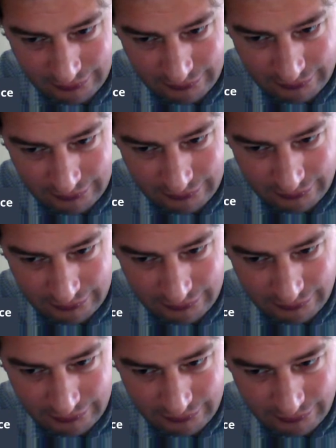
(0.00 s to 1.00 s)

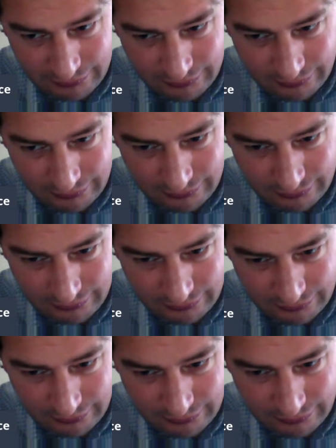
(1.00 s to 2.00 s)

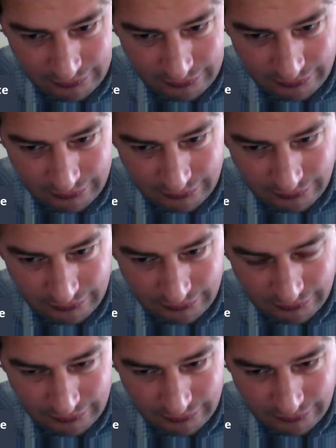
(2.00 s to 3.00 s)

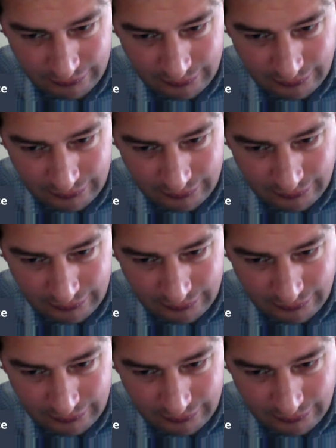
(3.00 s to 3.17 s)
Nothing is said.